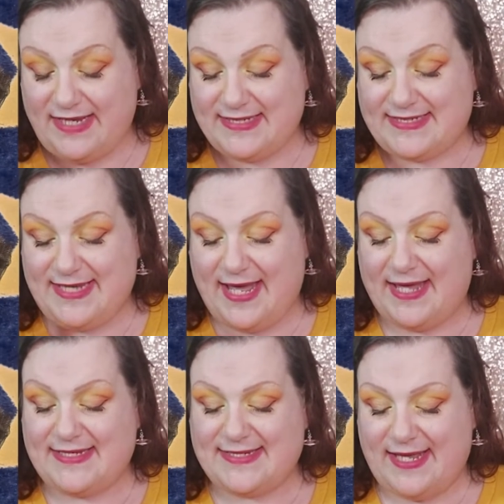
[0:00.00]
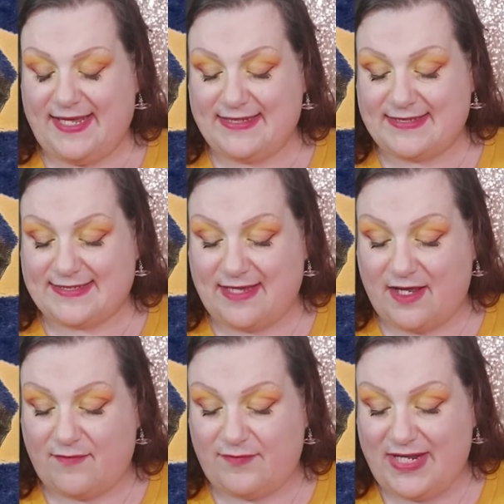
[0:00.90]
It says it's
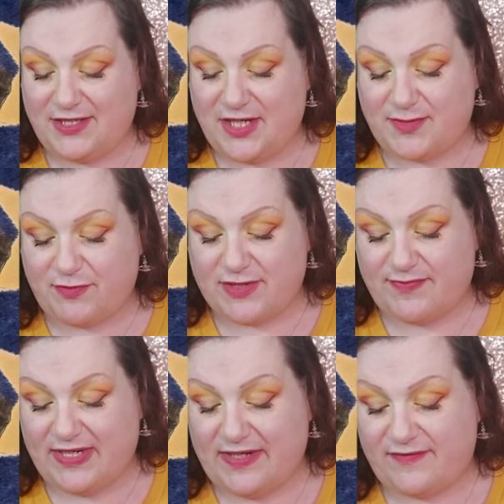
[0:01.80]
black jasper is believed